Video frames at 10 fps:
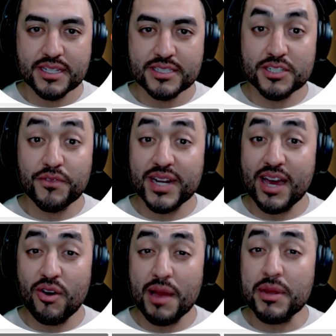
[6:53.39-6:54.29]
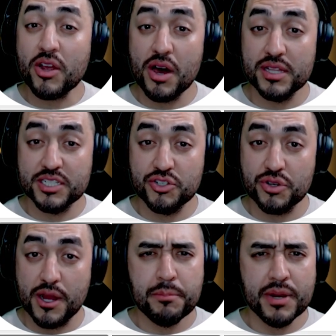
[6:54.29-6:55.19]
So for now, I'm going to call this a
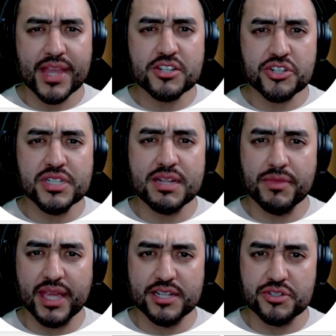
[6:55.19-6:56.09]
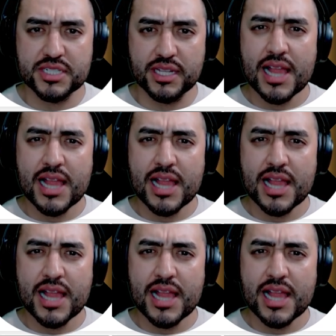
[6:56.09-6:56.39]
draw, but I'll show you something interesting.